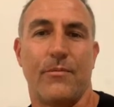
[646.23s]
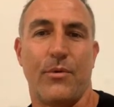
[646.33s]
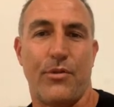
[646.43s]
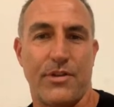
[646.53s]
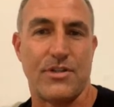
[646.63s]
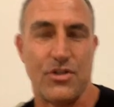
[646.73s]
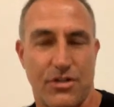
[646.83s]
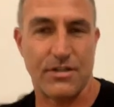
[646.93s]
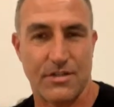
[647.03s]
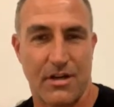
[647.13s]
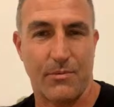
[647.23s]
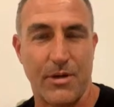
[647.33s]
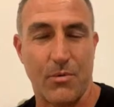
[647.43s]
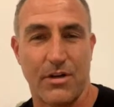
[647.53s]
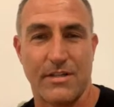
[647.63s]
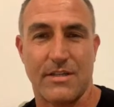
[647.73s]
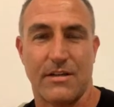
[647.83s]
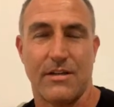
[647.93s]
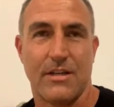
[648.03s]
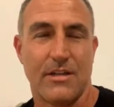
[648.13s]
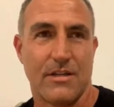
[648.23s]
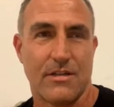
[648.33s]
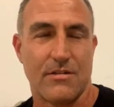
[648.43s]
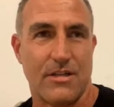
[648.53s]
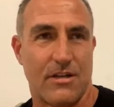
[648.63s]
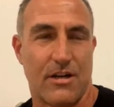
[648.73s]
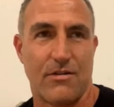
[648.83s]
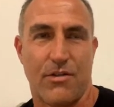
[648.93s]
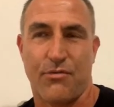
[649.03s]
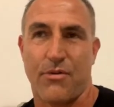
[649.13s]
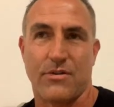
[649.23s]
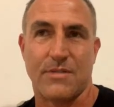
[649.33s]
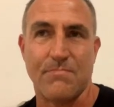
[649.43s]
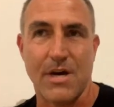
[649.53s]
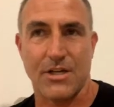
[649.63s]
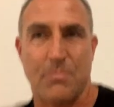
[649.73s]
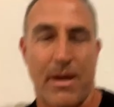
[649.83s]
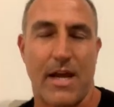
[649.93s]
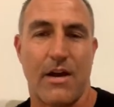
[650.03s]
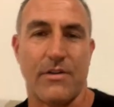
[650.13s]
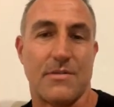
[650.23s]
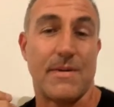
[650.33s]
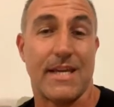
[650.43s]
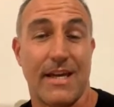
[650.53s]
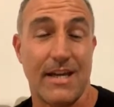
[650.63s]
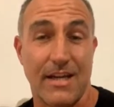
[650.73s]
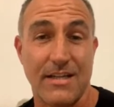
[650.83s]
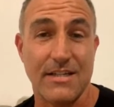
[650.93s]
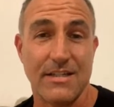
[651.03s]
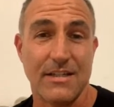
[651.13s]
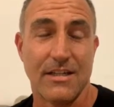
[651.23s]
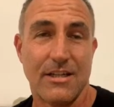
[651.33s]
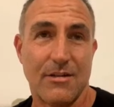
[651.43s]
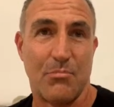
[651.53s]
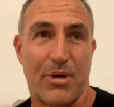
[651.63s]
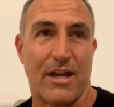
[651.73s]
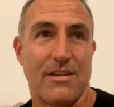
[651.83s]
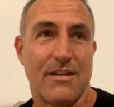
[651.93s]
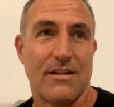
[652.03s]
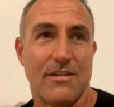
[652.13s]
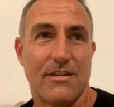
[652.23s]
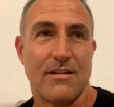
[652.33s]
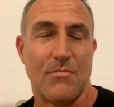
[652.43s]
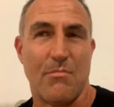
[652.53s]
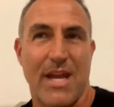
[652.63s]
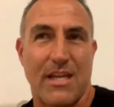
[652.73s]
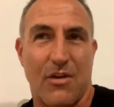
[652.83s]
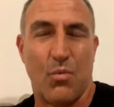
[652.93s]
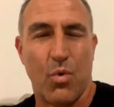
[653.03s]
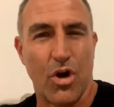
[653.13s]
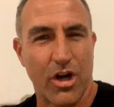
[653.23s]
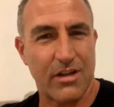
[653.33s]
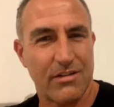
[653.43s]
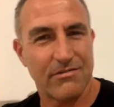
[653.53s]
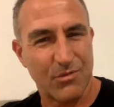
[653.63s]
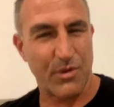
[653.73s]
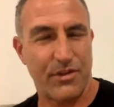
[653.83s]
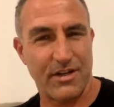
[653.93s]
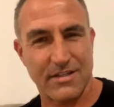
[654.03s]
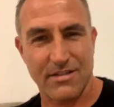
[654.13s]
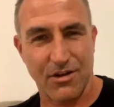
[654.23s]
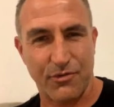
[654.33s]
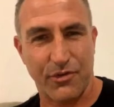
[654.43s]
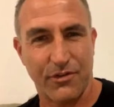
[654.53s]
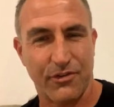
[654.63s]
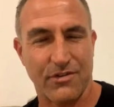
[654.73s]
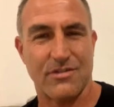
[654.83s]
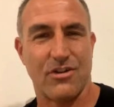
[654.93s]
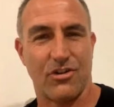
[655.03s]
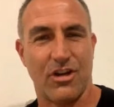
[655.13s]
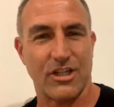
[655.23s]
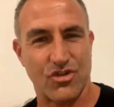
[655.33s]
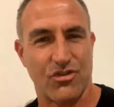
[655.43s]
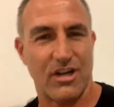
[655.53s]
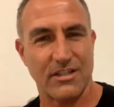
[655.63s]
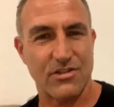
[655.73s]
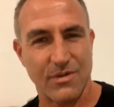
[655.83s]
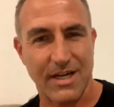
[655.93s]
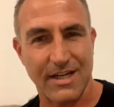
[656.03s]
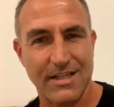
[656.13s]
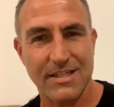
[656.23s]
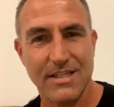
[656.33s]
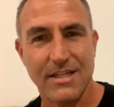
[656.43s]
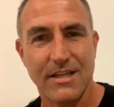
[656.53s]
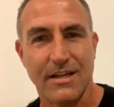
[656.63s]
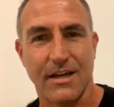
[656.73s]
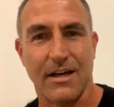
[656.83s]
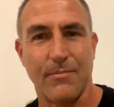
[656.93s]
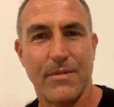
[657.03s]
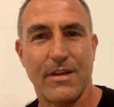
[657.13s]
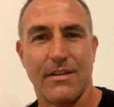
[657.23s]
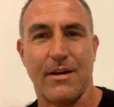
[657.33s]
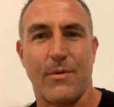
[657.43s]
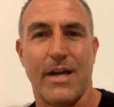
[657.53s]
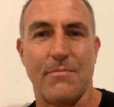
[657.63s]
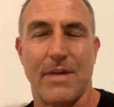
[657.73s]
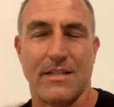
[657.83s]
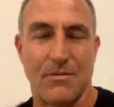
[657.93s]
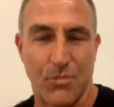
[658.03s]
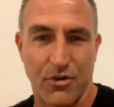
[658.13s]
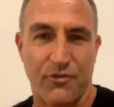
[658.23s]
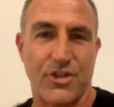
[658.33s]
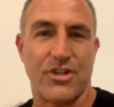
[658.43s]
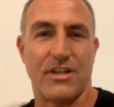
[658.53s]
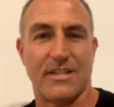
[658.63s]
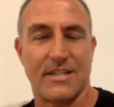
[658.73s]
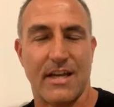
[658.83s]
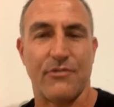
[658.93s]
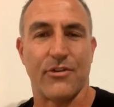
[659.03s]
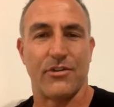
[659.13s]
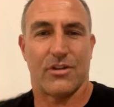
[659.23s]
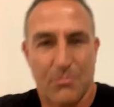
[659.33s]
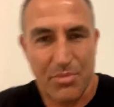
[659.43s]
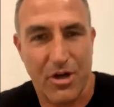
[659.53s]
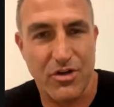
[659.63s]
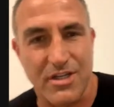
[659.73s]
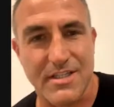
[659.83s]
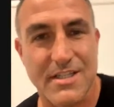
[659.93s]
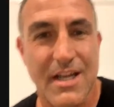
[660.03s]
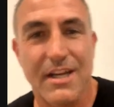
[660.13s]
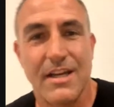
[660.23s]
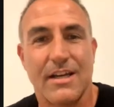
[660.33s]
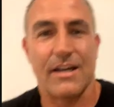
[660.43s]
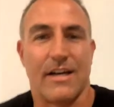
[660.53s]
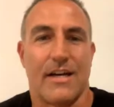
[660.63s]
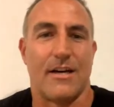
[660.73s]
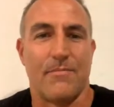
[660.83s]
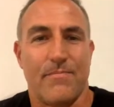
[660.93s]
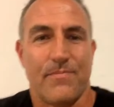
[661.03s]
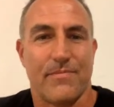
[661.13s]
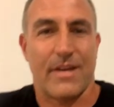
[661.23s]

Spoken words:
with this new design. We wanted to, throw as much power as we can, but make it work within itself. So it's not like trying too hard. And that way it makes it more efficient. It's safer on the components, and